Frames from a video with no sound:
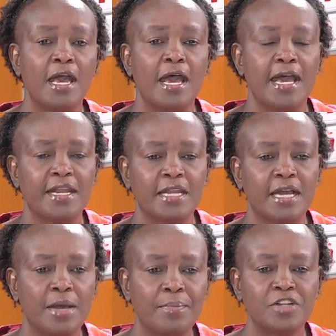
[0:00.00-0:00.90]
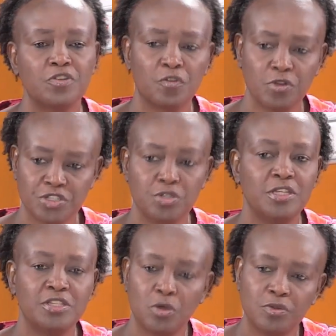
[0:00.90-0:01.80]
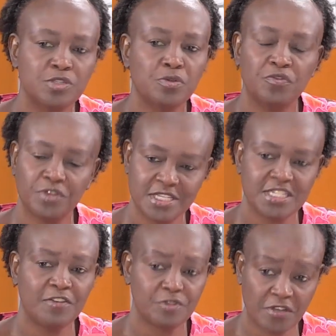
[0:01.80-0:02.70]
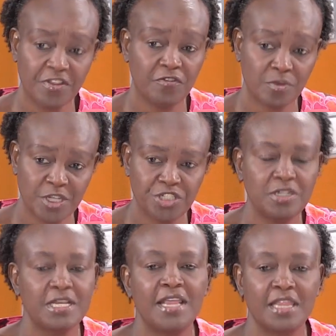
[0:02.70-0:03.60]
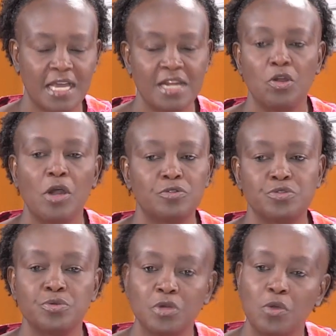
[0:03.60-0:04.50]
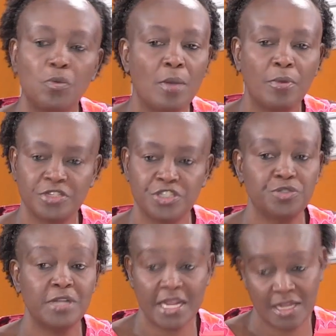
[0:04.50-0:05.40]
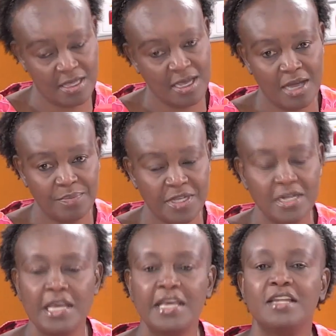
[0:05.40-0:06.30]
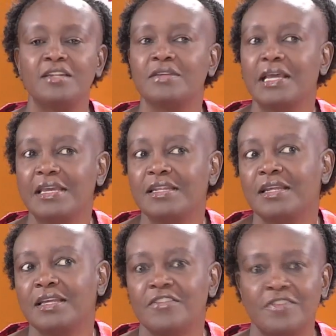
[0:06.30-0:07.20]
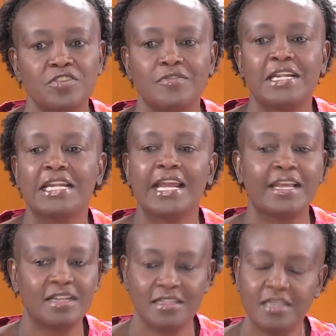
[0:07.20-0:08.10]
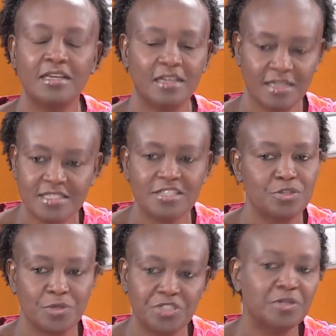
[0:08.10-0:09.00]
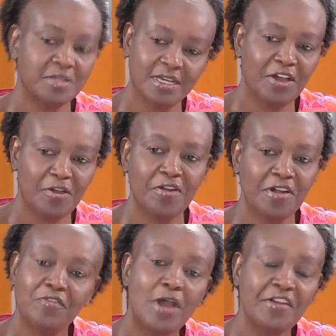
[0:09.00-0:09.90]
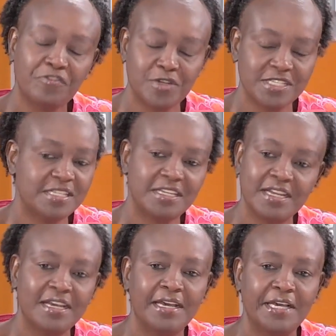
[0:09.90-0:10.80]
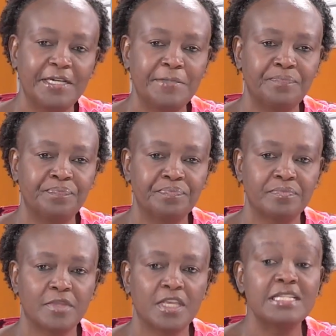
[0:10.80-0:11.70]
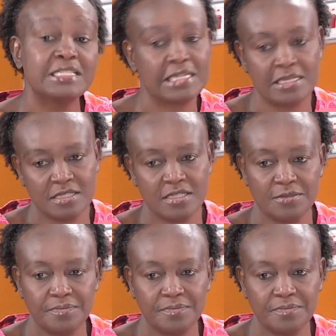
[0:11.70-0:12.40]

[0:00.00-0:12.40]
and uh, But of course, you, it's always good for the staff to have the information and they can know how to go about it should anything happen in in the event of an unlikely uh, situation or of unforeseen um, incidents.